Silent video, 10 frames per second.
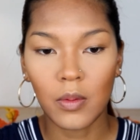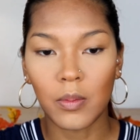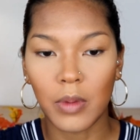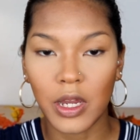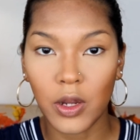
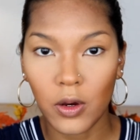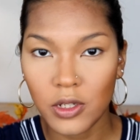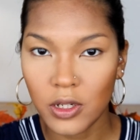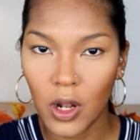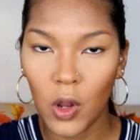My
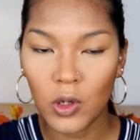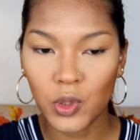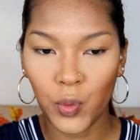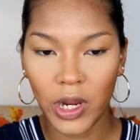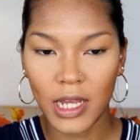nose
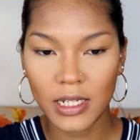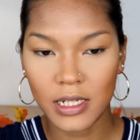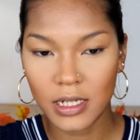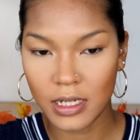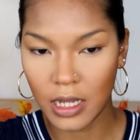looks really
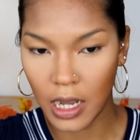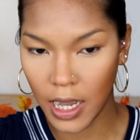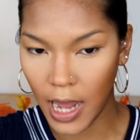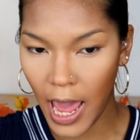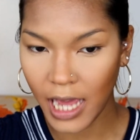
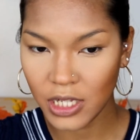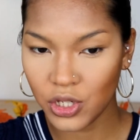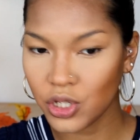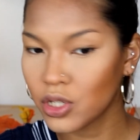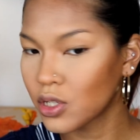
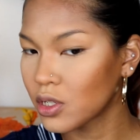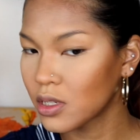snatched.